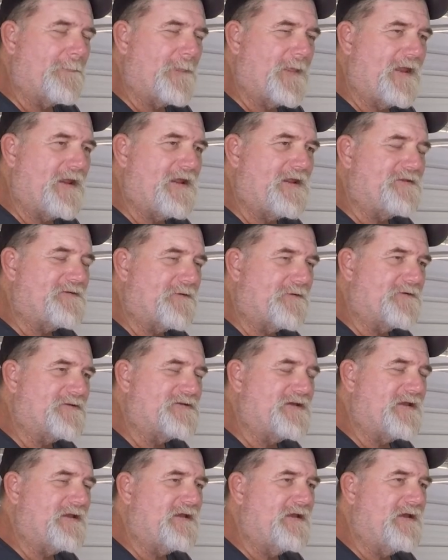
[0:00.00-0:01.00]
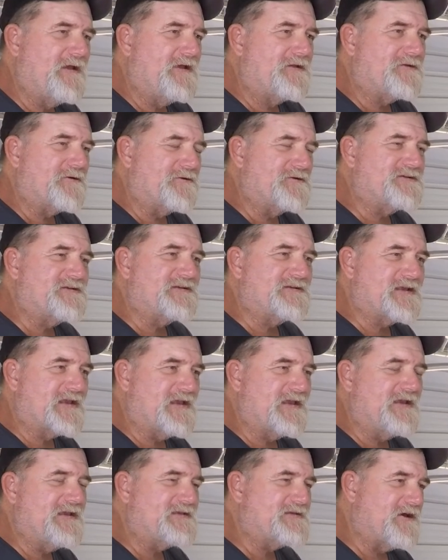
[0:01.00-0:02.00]
and he turns his
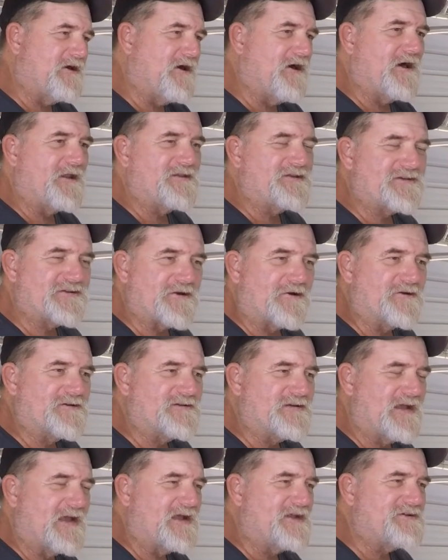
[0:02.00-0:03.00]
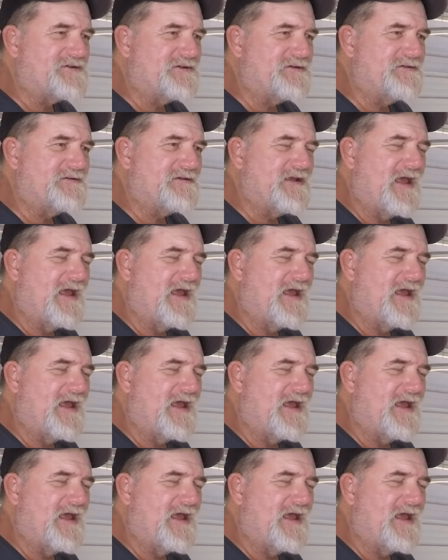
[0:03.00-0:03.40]
keys on, starts the engine,